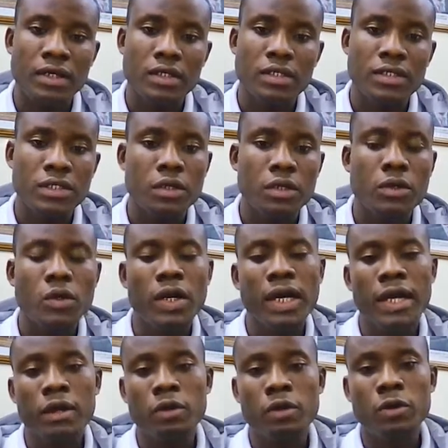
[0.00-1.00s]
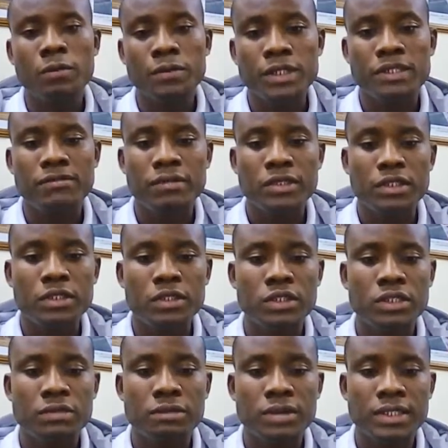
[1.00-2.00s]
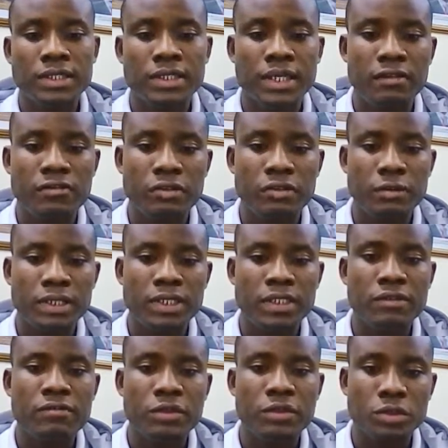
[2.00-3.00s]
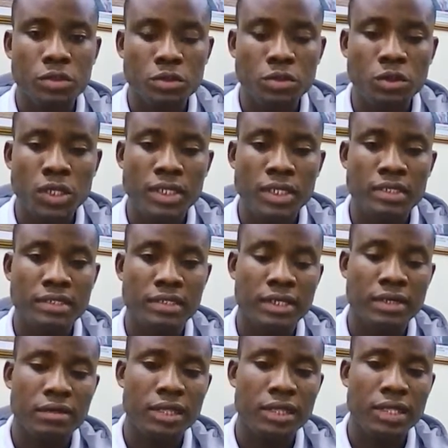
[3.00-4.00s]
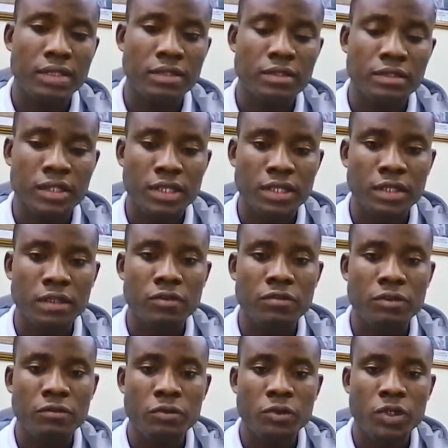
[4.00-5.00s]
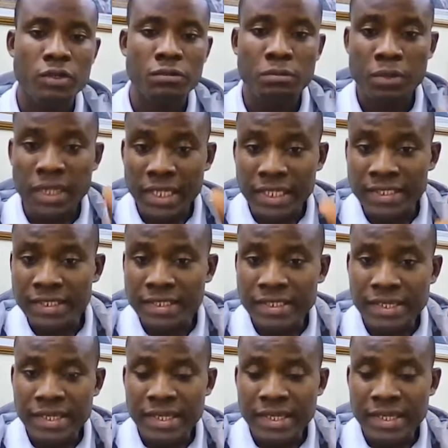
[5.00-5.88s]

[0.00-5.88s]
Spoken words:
So I hope this video has been informative for you, and I'd like to thank you for viewing. Please